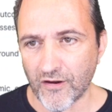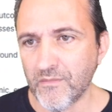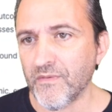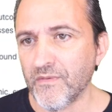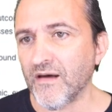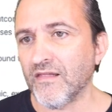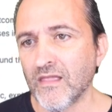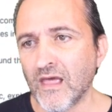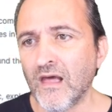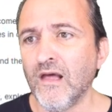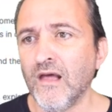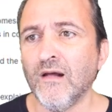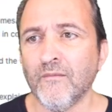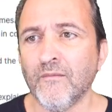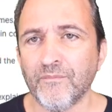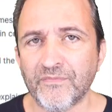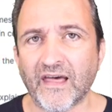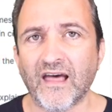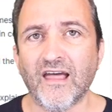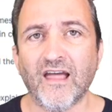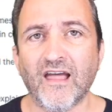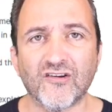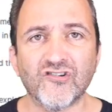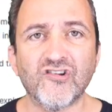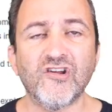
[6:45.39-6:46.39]
But
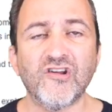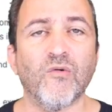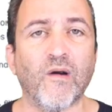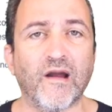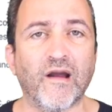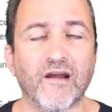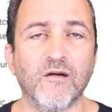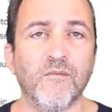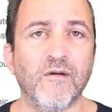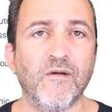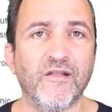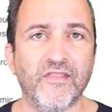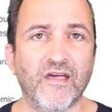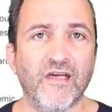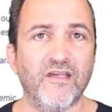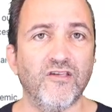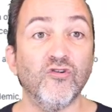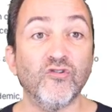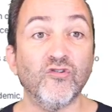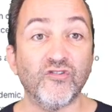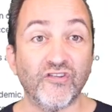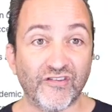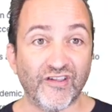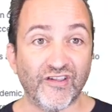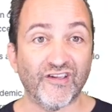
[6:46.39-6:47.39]
I actually recommend that you
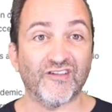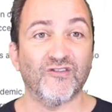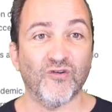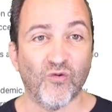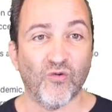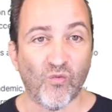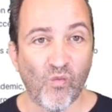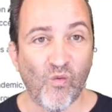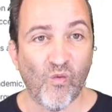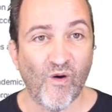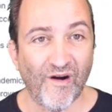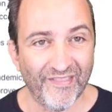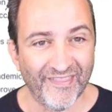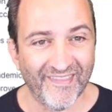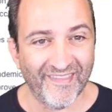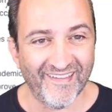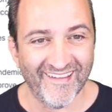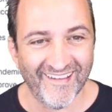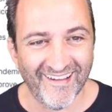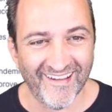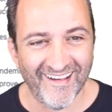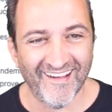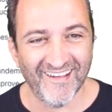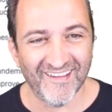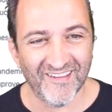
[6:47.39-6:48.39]
stick to one,
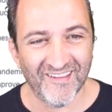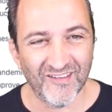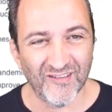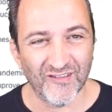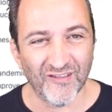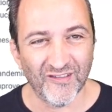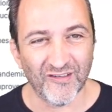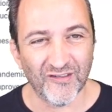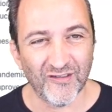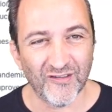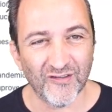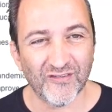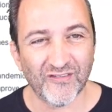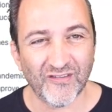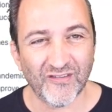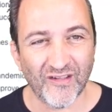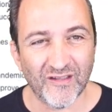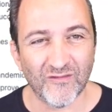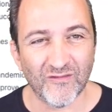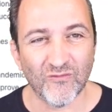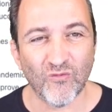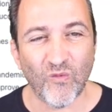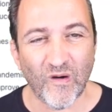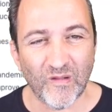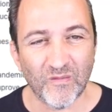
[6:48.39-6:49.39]
you stay
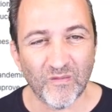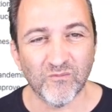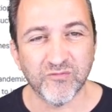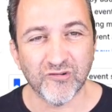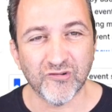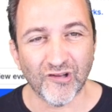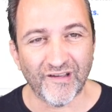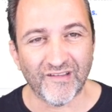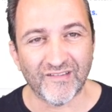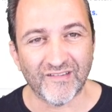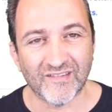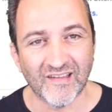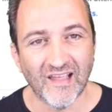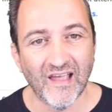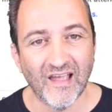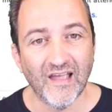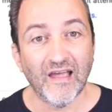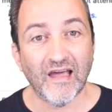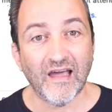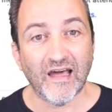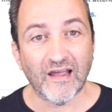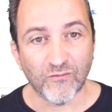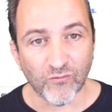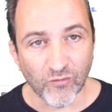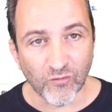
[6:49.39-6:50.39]
in one place
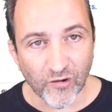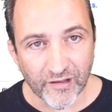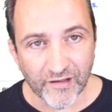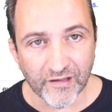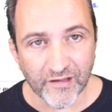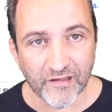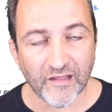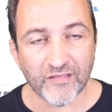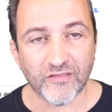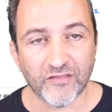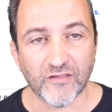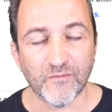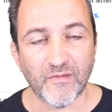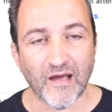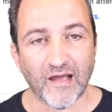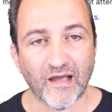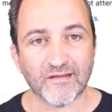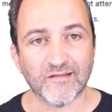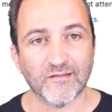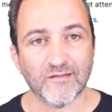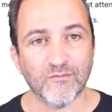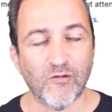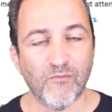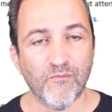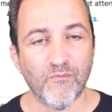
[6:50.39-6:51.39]
and really get the
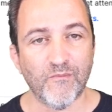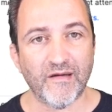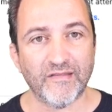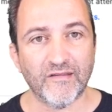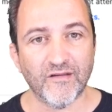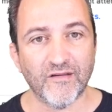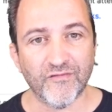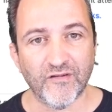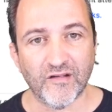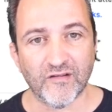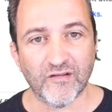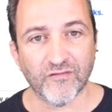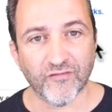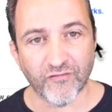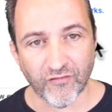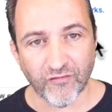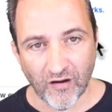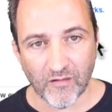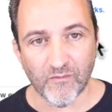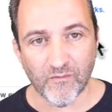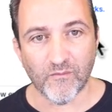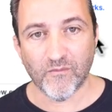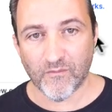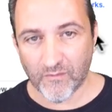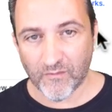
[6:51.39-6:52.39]
maximum benefit
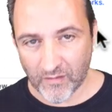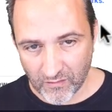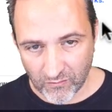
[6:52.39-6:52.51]
from